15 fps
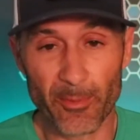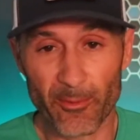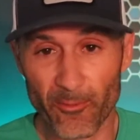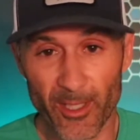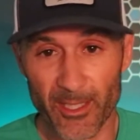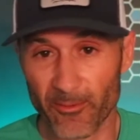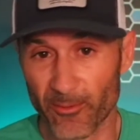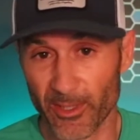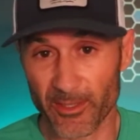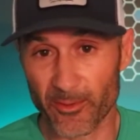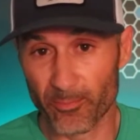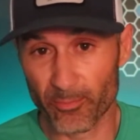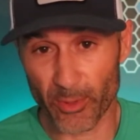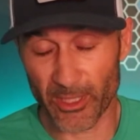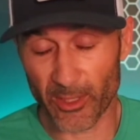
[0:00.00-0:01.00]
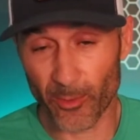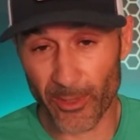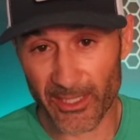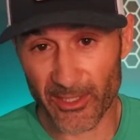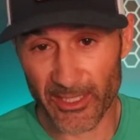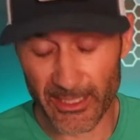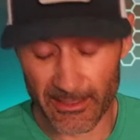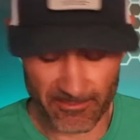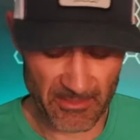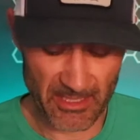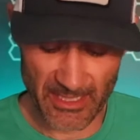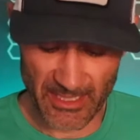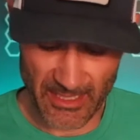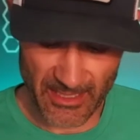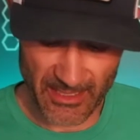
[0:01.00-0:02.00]
and running pretty quickly.
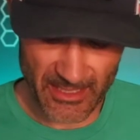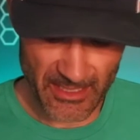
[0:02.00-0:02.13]
And